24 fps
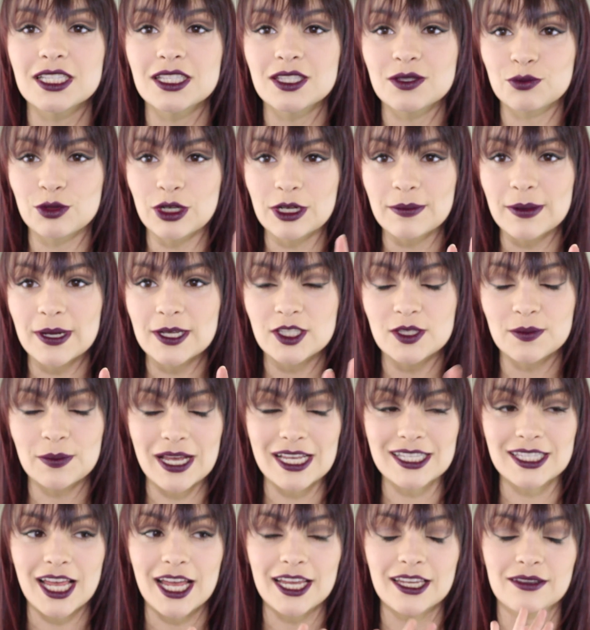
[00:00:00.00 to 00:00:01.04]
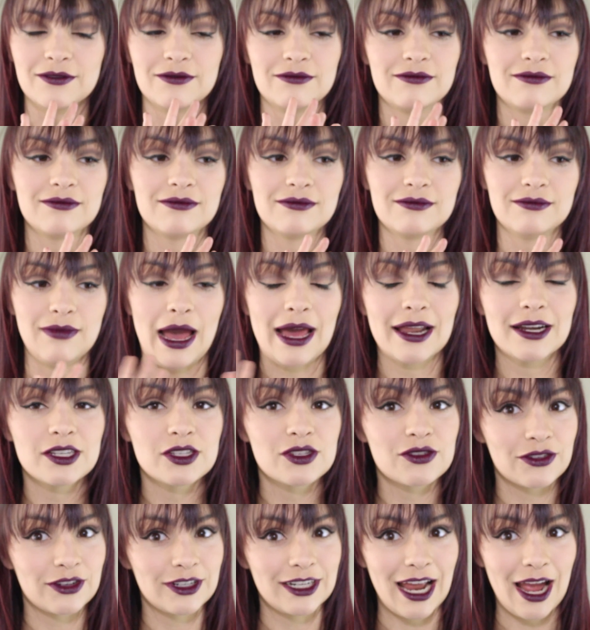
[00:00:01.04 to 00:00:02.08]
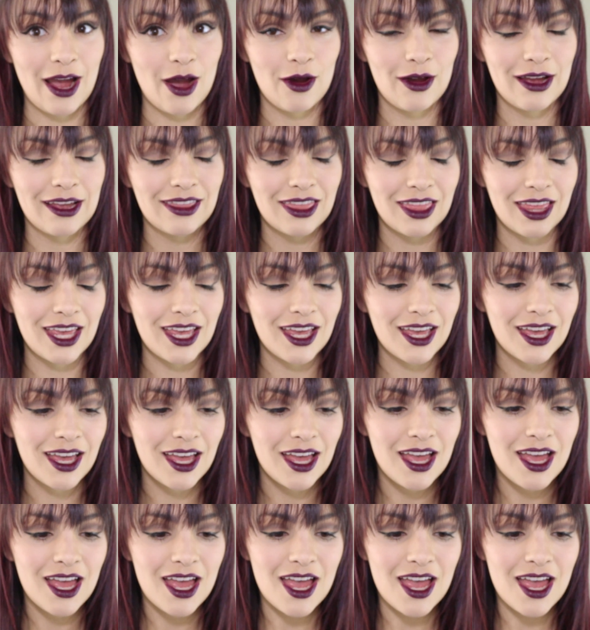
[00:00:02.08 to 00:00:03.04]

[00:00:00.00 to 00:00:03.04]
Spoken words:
It's pretty much the best I can manage for now, I think.